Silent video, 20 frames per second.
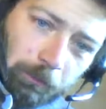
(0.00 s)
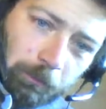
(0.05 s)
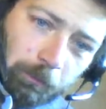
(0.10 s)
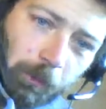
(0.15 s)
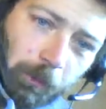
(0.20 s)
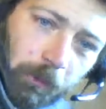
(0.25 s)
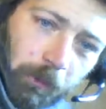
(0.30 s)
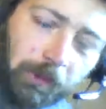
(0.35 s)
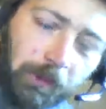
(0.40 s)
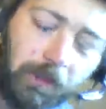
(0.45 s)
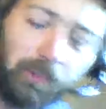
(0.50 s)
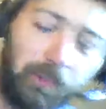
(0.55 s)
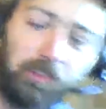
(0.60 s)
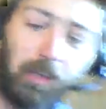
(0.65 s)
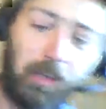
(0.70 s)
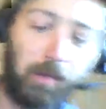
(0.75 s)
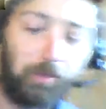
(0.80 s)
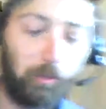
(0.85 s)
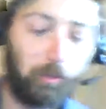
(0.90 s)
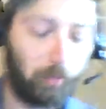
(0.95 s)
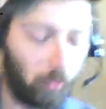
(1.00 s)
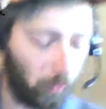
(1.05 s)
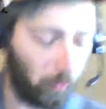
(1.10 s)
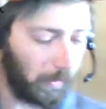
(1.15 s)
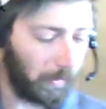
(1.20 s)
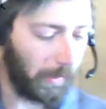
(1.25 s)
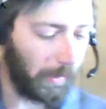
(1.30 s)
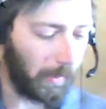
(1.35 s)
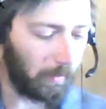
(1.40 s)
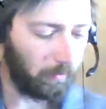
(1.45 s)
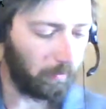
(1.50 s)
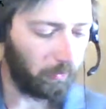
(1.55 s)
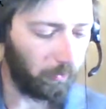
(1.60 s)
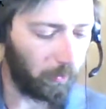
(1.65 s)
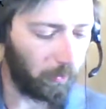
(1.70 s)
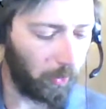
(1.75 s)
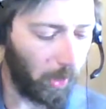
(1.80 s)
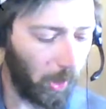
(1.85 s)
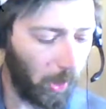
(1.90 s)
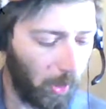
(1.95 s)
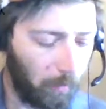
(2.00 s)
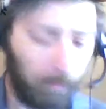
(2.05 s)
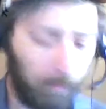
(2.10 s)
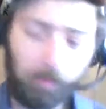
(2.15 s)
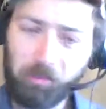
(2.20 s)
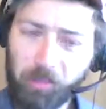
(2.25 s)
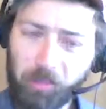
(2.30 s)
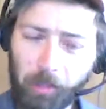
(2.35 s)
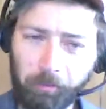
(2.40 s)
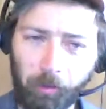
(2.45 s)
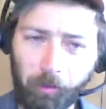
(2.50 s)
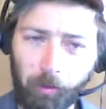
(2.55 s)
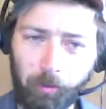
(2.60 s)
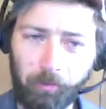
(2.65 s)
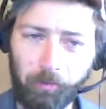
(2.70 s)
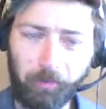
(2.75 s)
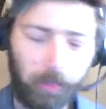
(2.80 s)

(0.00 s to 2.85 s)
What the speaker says: Both of these have it. So we have several of